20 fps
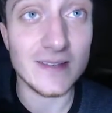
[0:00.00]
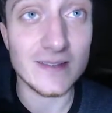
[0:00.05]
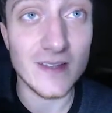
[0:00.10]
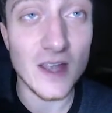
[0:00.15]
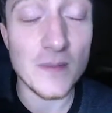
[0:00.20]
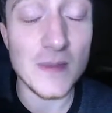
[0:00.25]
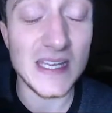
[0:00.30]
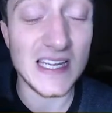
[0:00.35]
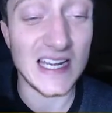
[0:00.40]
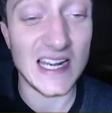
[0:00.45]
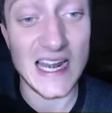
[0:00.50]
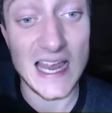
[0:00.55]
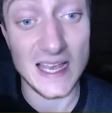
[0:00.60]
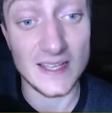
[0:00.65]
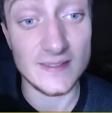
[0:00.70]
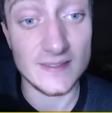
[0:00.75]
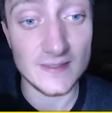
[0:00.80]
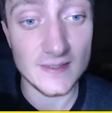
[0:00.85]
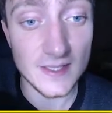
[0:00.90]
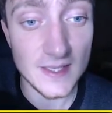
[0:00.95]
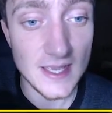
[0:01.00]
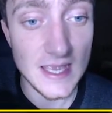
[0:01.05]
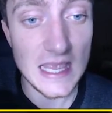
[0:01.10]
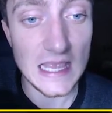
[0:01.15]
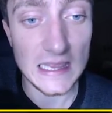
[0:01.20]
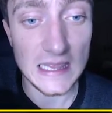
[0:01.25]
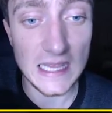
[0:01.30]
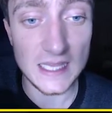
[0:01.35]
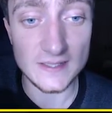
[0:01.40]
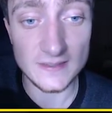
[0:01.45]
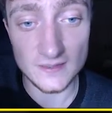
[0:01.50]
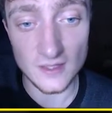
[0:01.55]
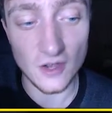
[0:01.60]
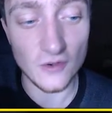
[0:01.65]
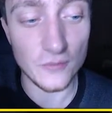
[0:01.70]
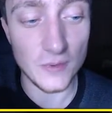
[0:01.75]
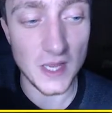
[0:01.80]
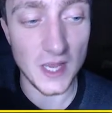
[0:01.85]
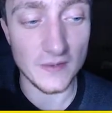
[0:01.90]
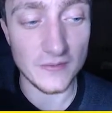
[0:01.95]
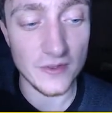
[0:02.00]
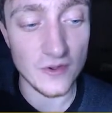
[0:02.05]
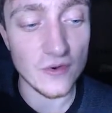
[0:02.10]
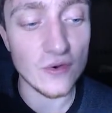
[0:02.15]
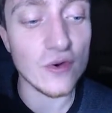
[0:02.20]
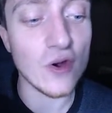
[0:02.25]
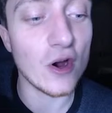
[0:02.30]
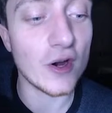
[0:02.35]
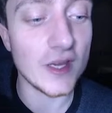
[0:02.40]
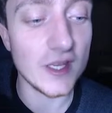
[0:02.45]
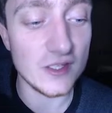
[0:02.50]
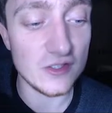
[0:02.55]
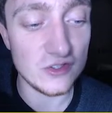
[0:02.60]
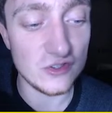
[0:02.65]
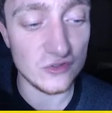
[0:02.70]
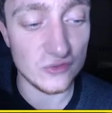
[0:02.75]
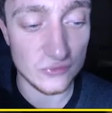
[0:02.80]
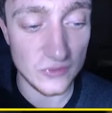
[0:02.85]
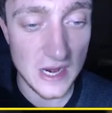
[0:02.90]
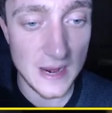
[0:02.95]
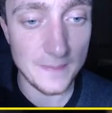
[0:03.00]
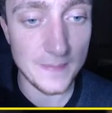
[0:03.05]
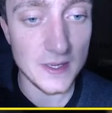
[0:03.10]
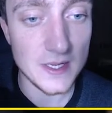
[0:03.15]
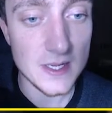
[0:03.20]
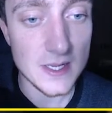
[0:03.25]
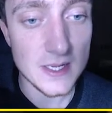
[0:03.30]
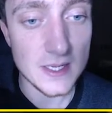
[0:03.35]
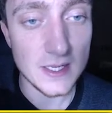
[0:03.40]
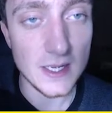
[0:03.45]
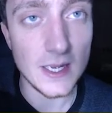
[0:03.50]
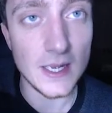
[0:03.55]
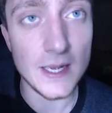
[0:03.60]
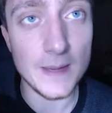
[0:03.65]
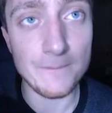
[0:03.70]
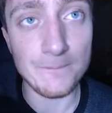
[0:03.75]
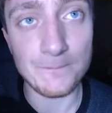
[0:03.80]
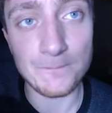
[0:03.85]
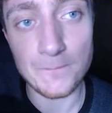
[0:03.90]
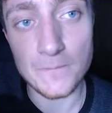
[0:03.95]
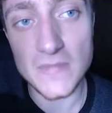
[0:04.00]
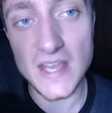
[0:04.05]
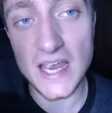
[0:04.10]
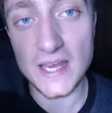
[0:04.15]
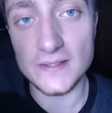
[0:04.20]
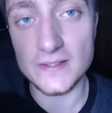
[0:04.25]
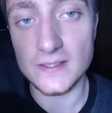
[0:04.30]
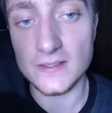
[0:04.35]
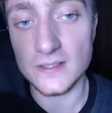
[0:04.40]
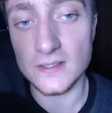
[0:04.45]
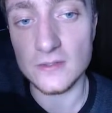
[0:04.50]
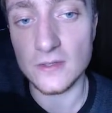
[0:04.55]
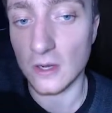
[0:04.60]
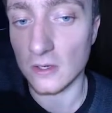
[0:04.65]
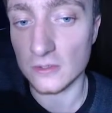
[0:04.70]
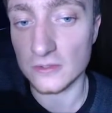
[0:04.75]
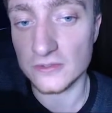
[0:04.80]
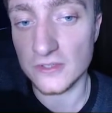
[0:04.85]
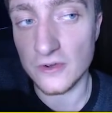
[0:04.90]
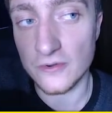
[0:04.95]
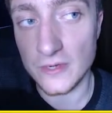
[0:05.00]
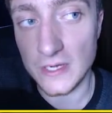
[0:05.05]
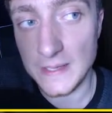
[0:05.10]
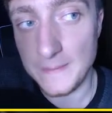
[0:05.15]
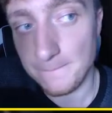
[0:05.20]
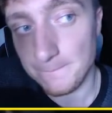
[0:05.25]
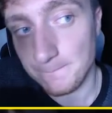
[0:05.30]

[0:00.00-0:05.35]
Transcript: I mean last. Last off, we have the Rocket's Trap. $82 currently.